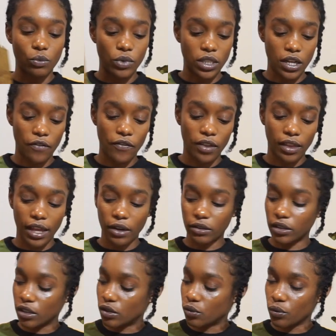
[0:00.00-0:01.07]
which I feel like
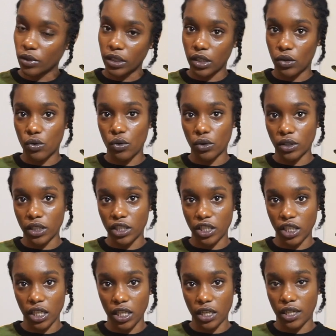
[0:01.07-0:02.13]
looks really cool and
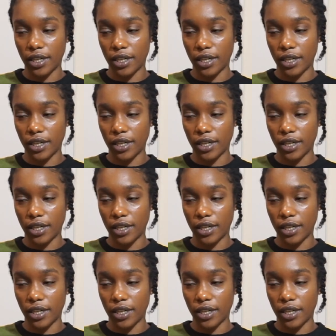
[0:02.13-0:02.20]
chic.